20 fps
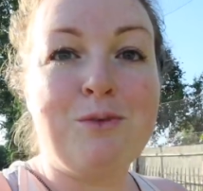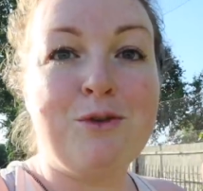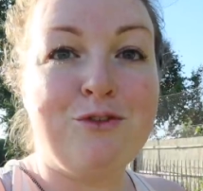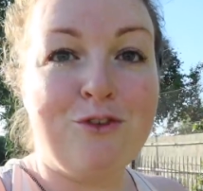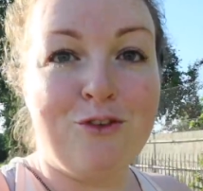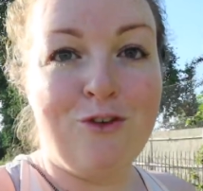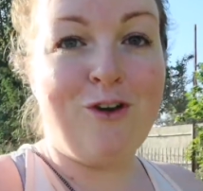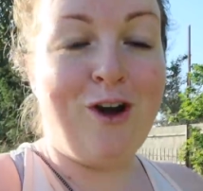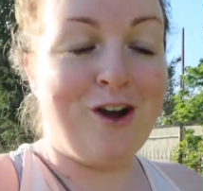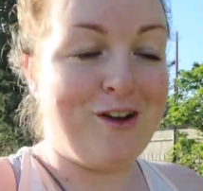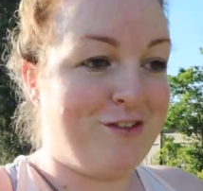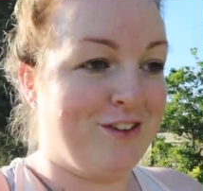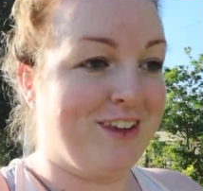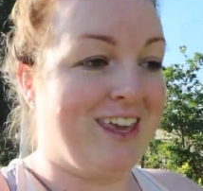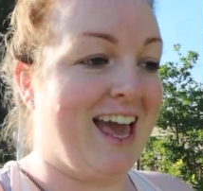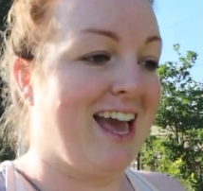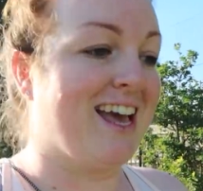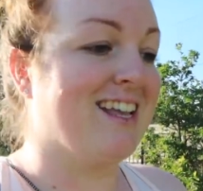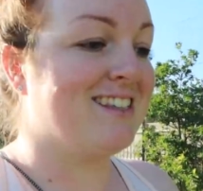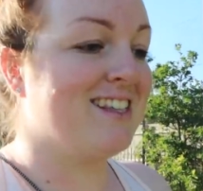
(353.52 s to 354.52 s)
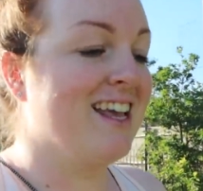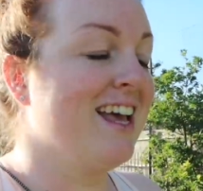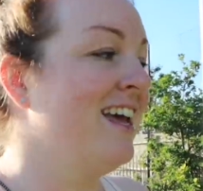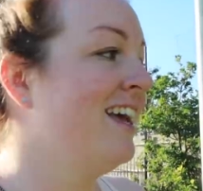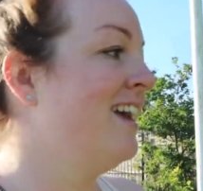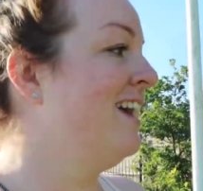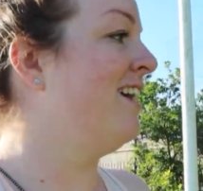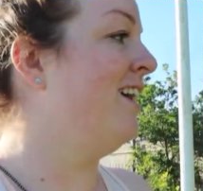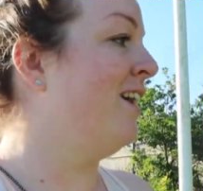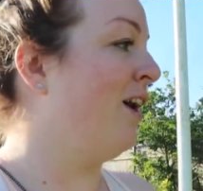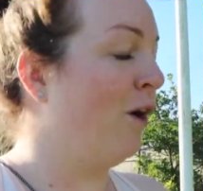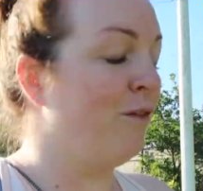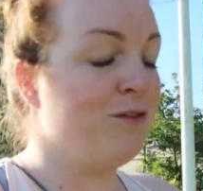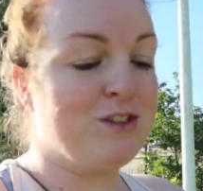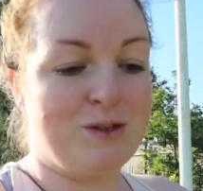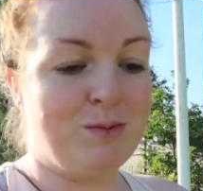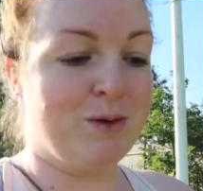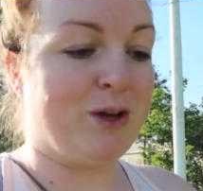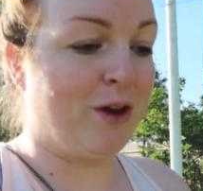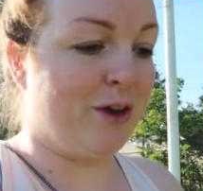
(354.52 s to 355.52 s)
Before I forget,
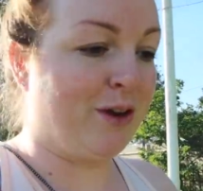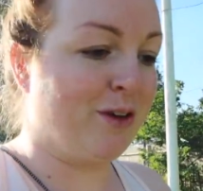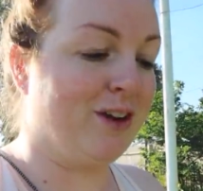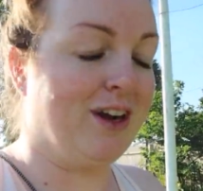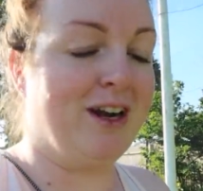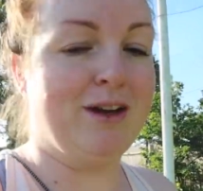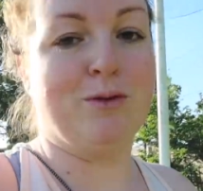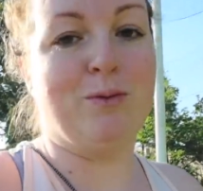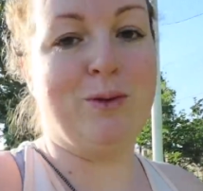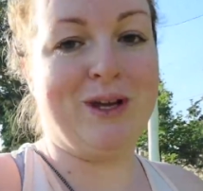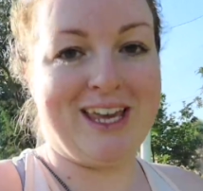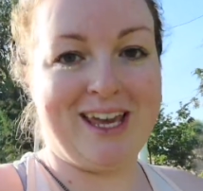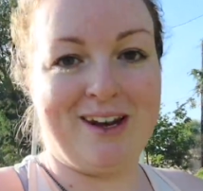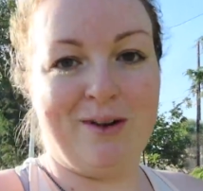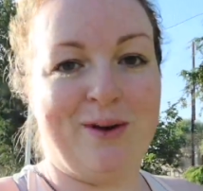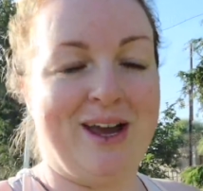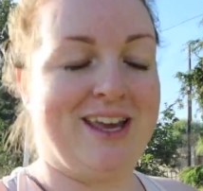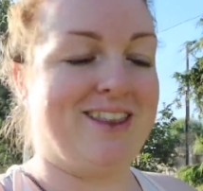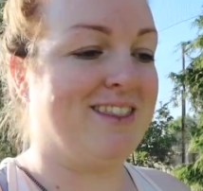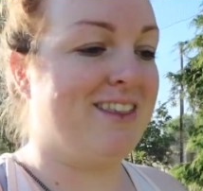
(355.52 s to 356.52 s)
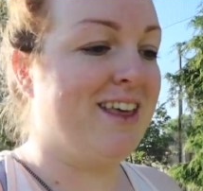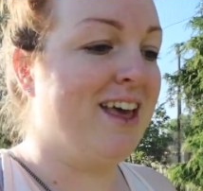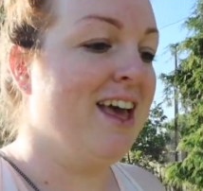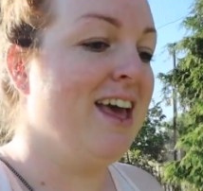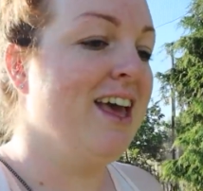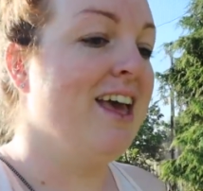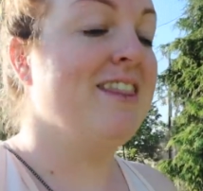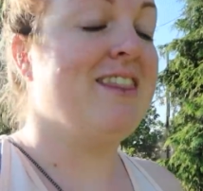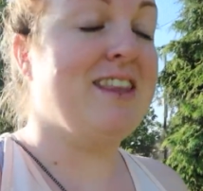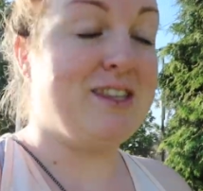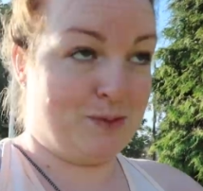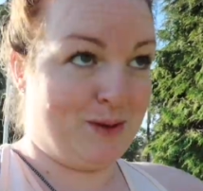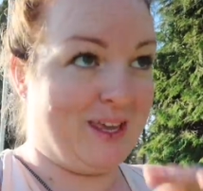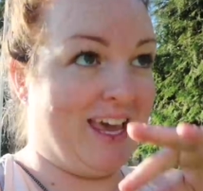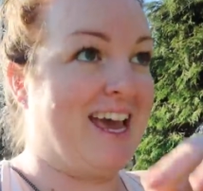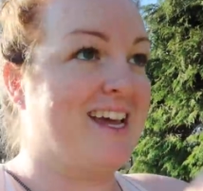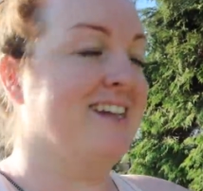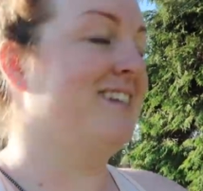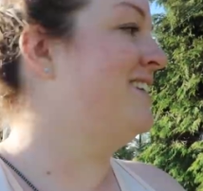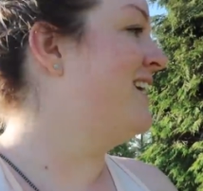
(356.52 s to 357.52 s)
obviously we're going on a little weekend away this
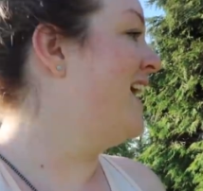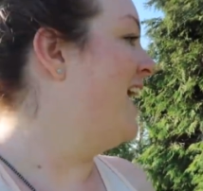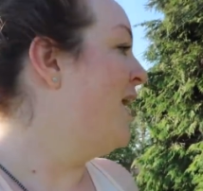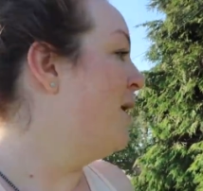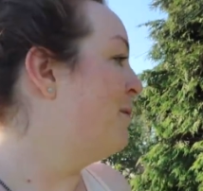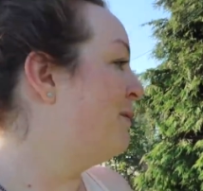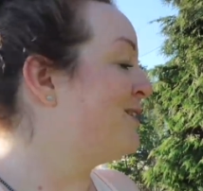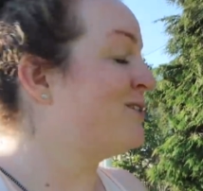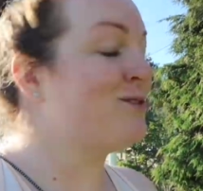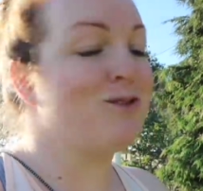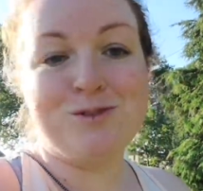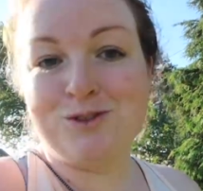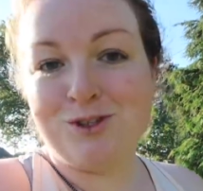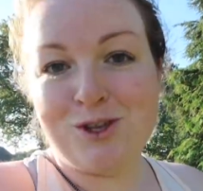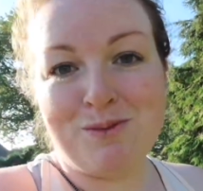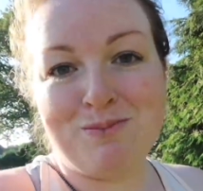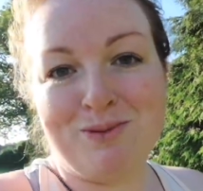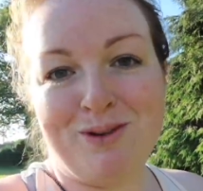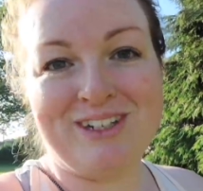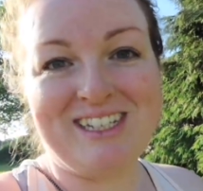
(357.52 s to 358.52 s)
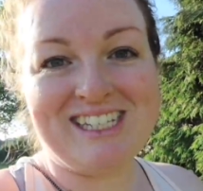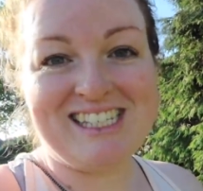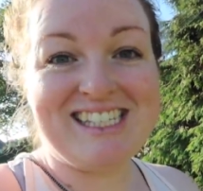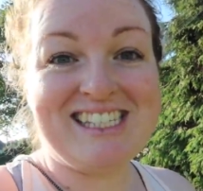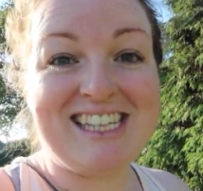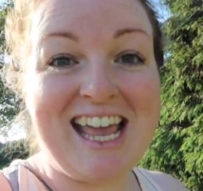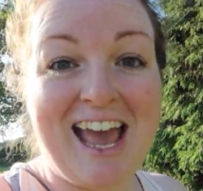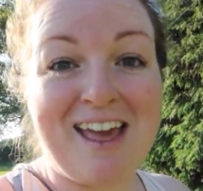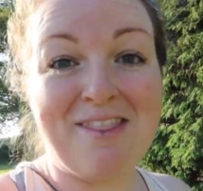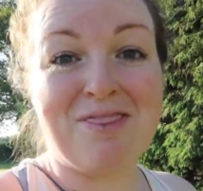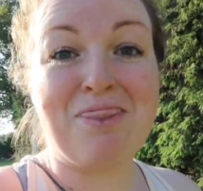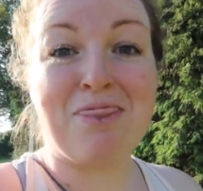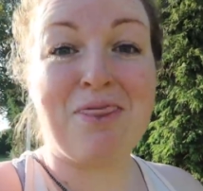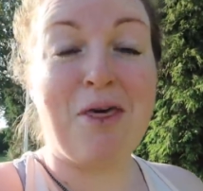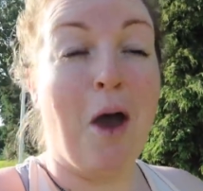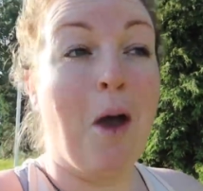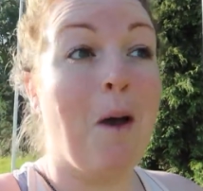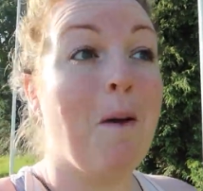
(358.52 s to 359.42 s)
weekend, but it's also Bonnie's 10th